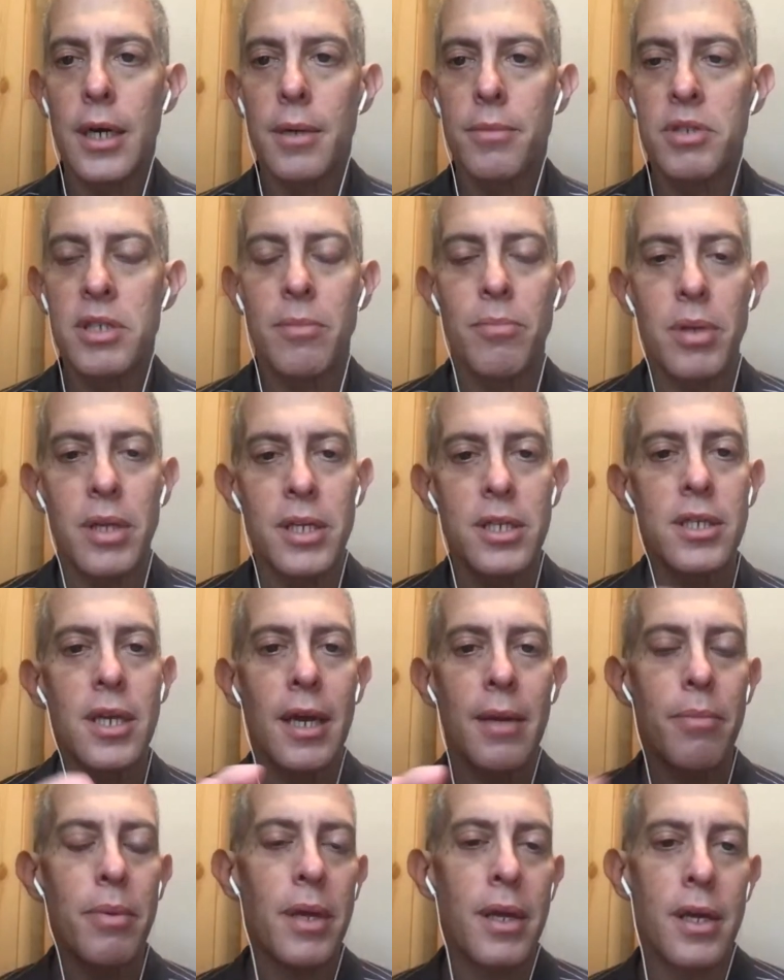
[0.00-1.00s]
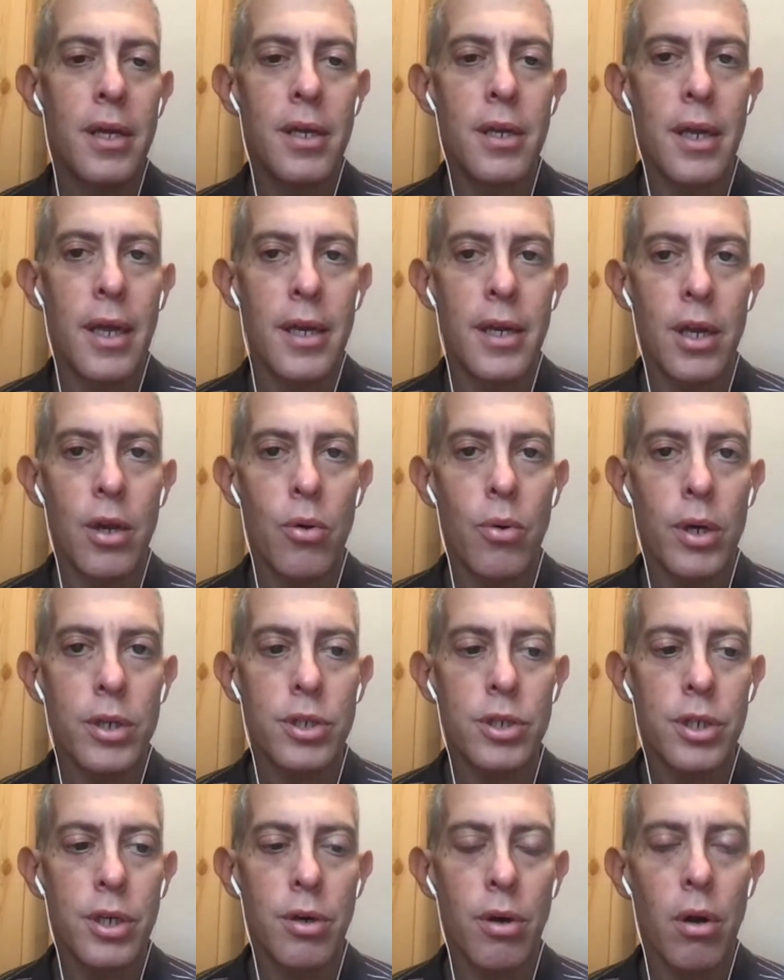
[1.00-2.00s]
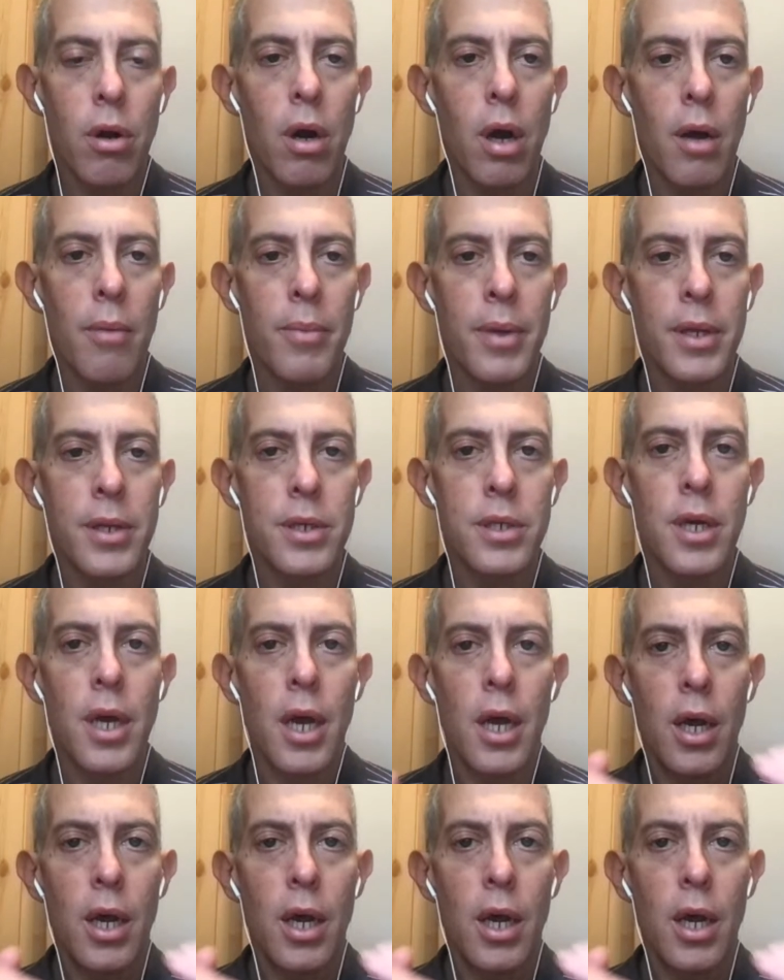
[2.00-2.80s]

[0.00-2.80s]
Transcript: simply type in any question or comment